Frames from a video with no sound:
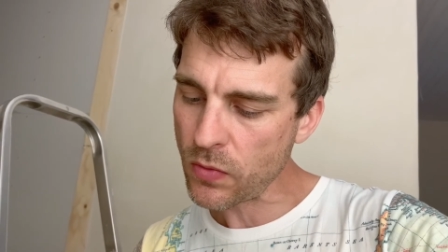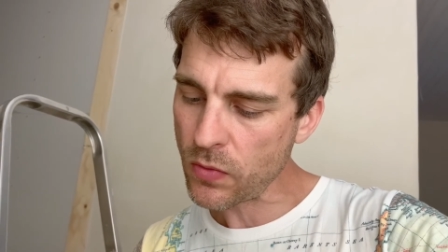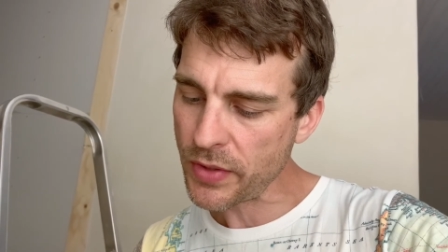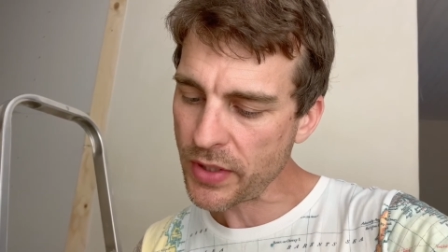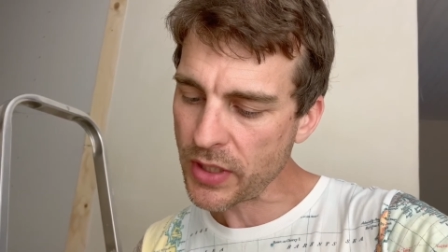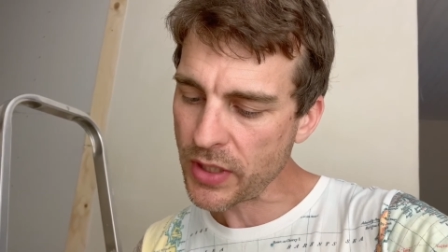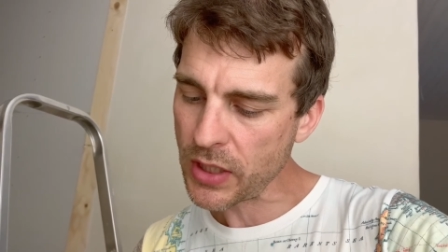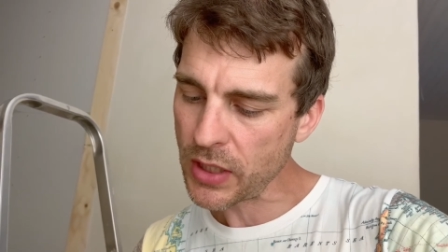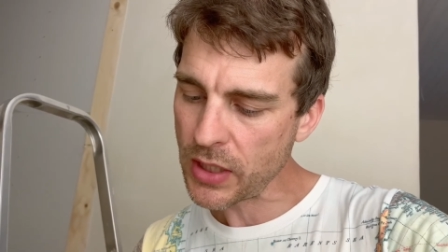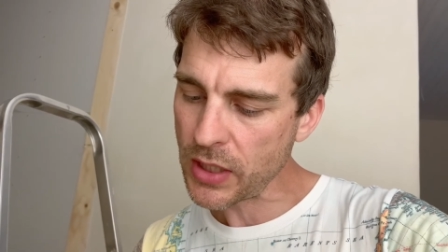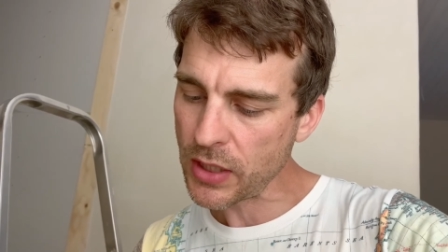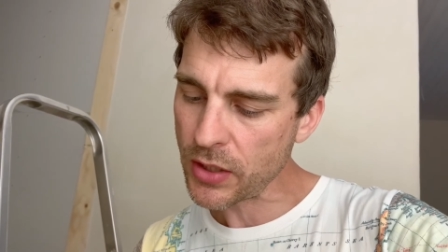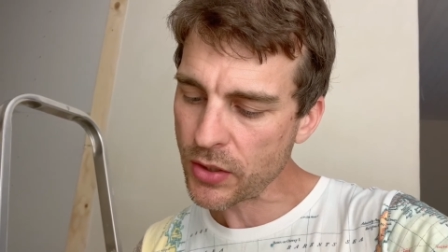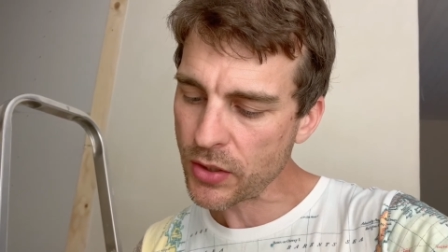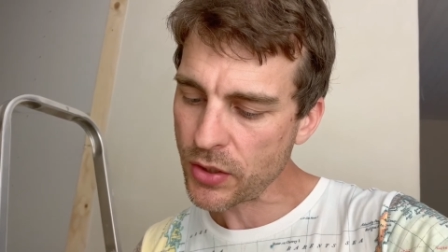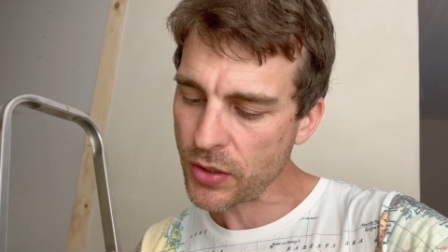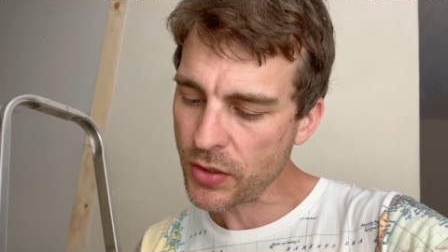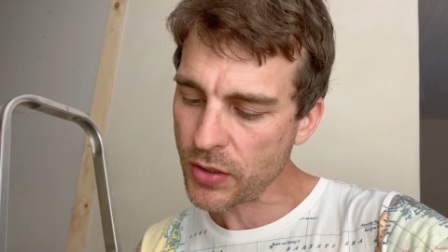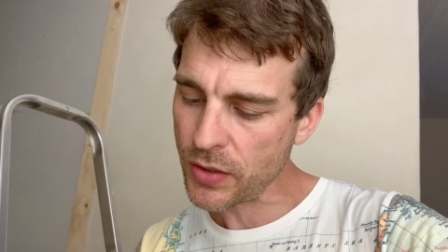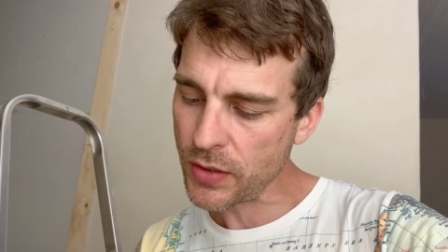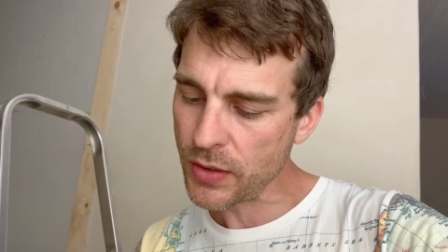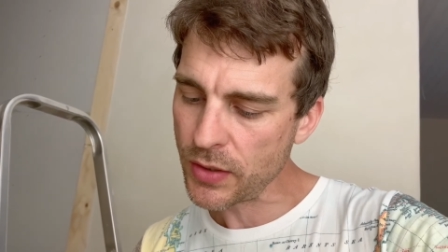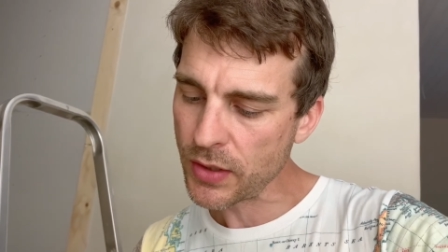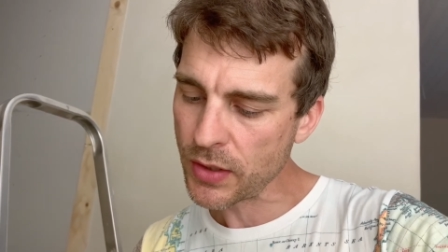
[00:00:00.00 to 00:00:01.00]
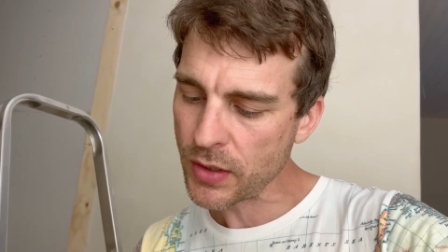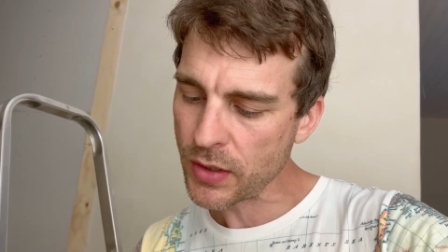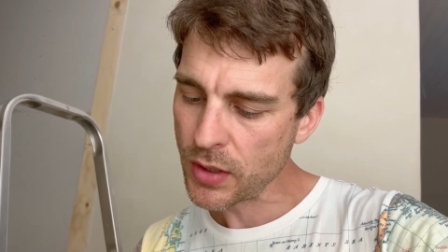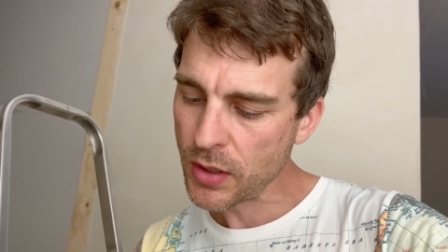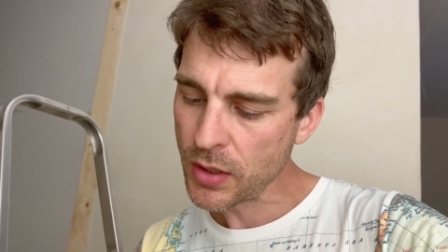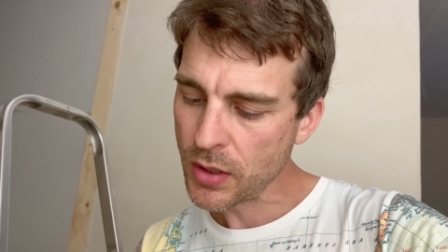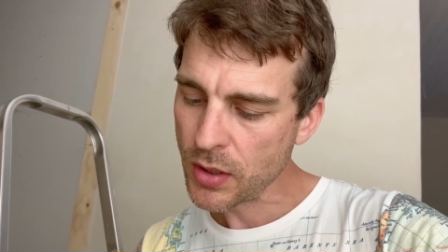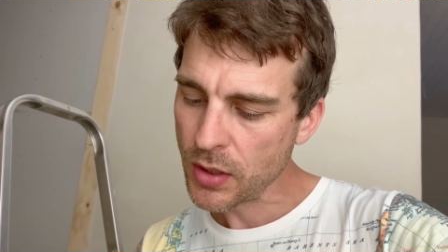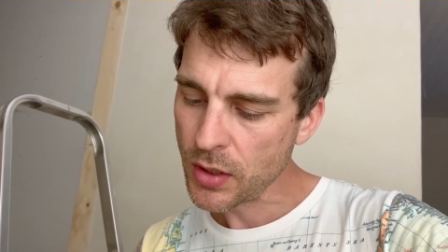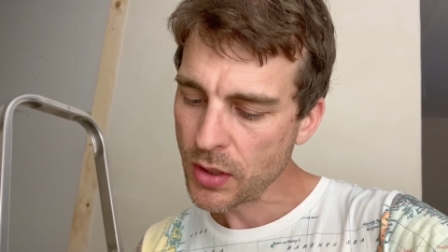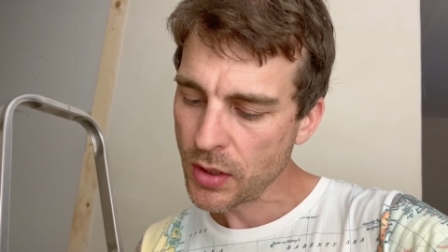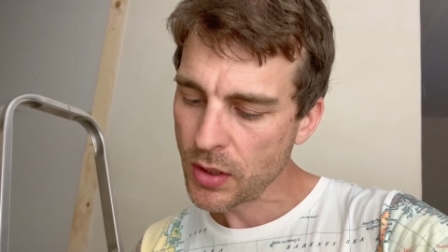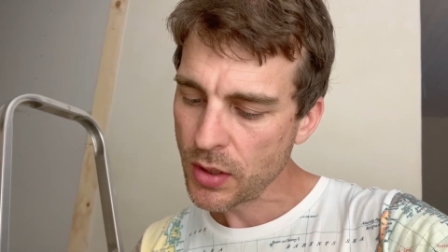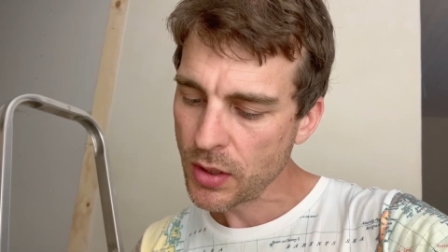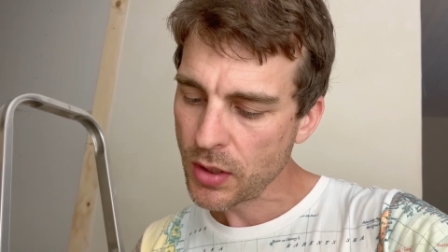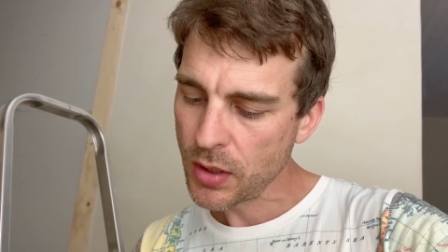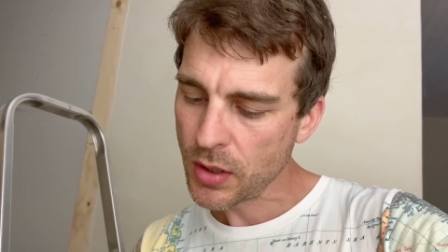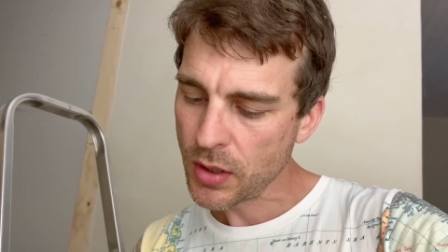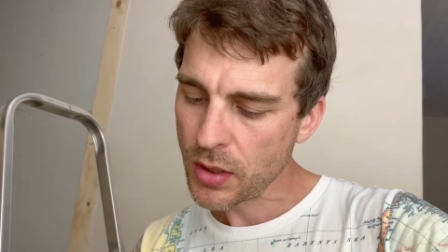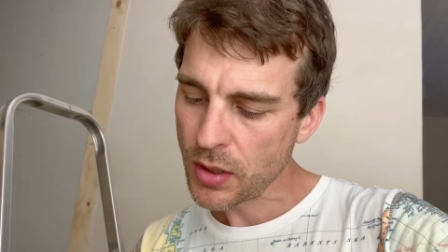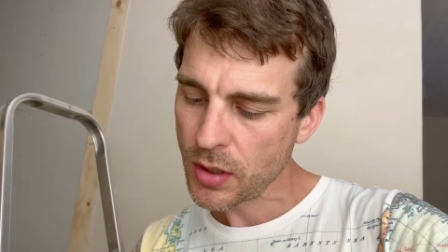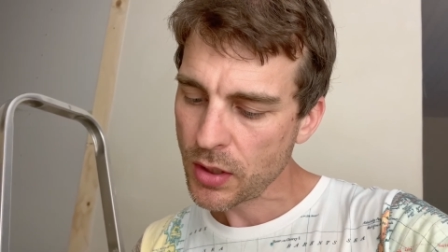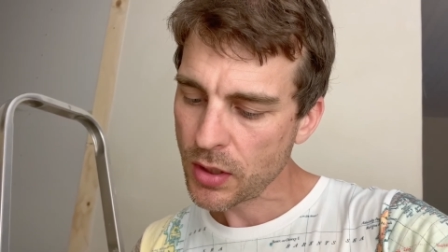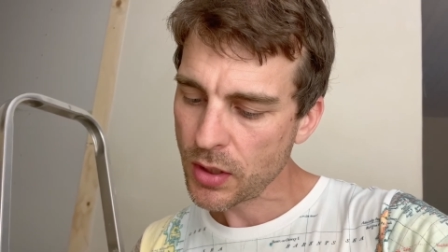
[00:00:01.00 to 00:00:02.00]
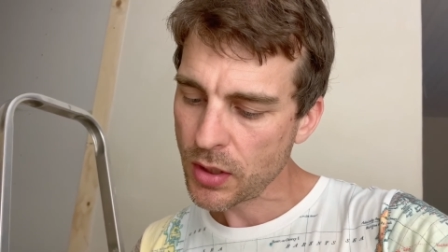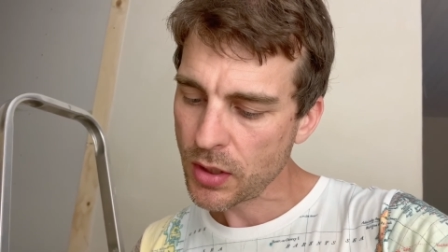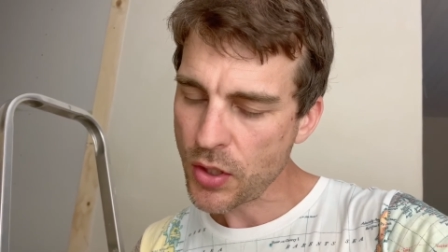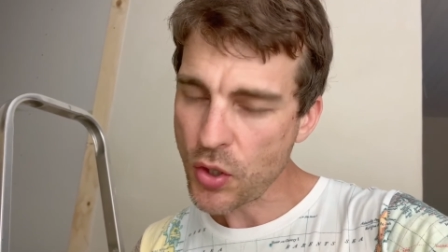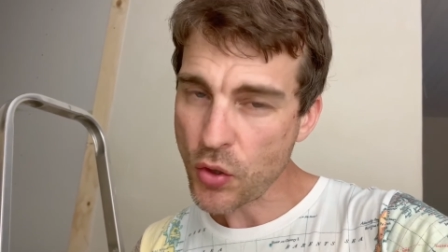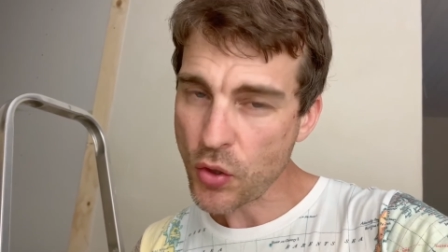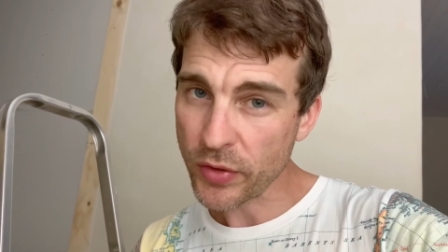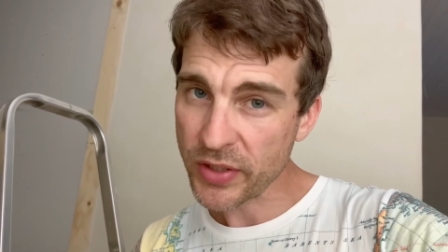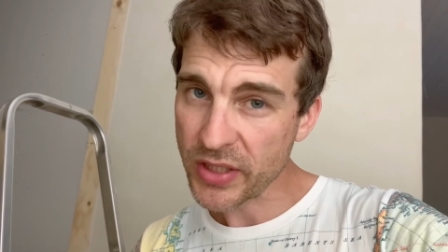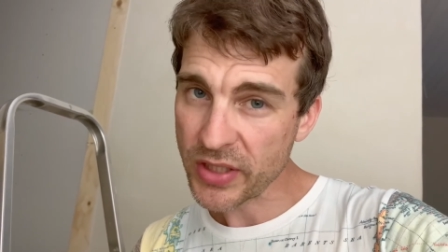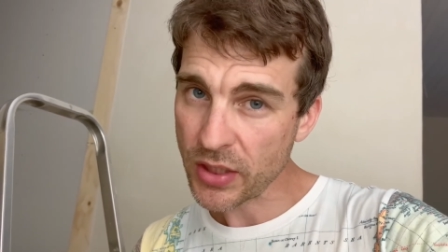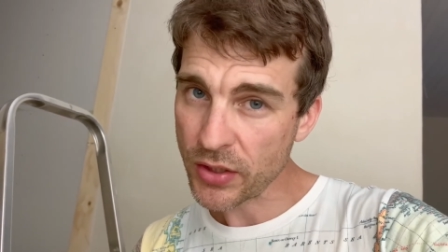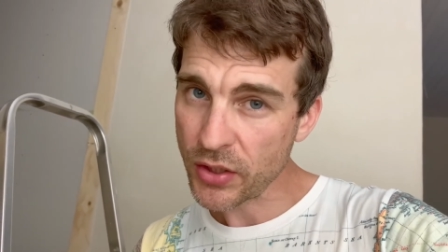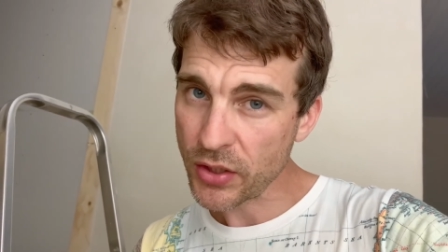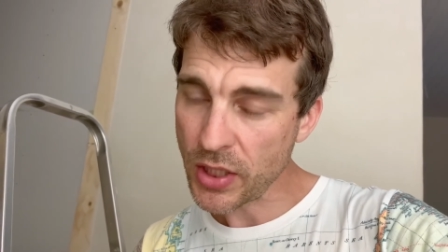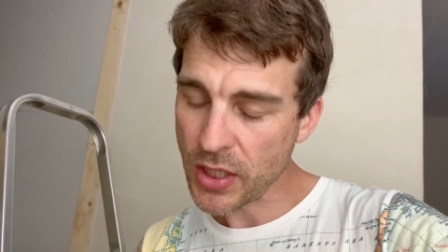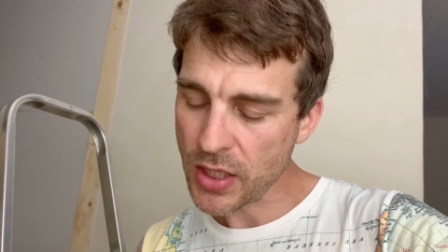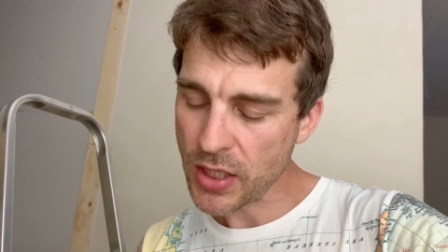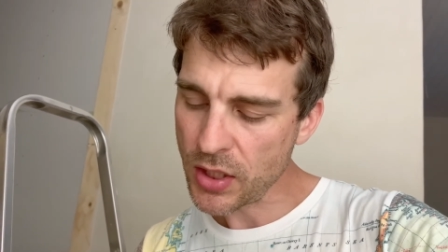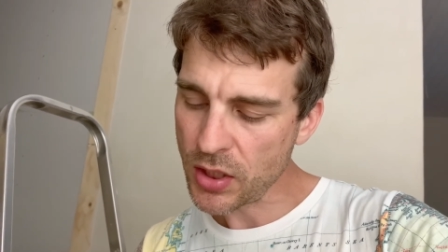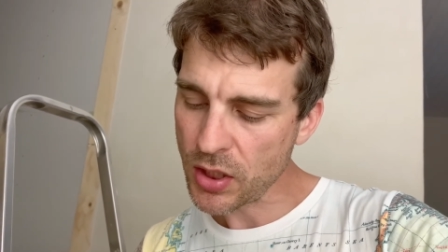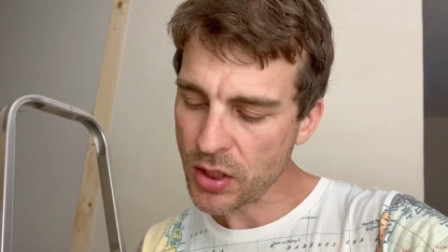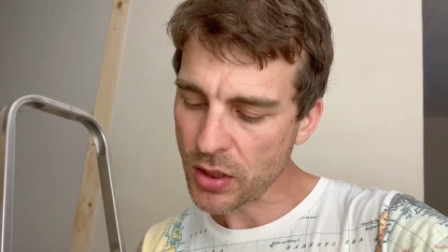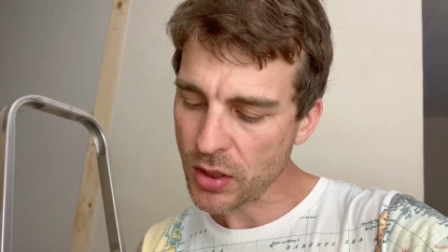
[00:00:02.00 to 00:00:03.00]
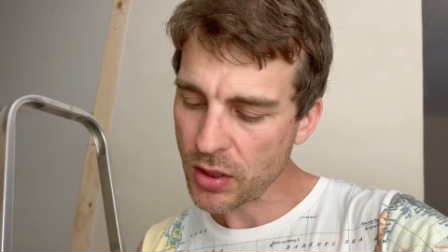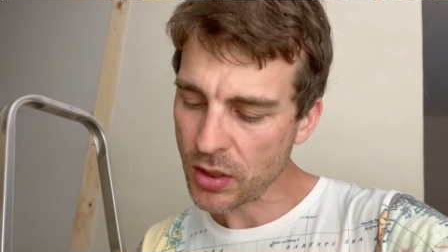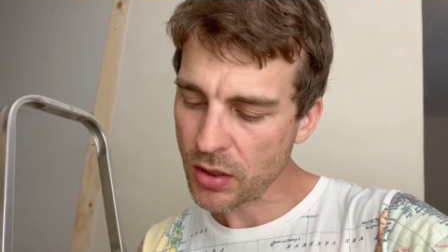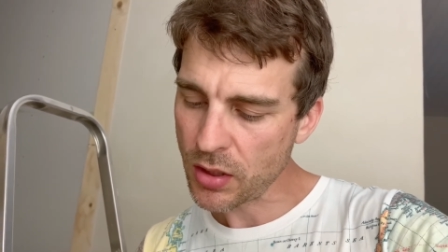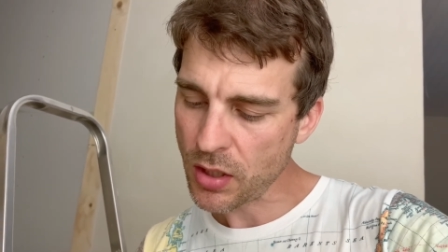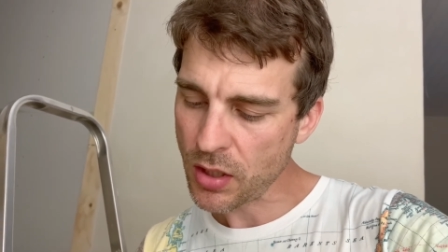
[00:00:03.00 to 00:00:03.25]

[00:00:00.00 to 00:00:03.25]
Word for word: the connections not touching each other.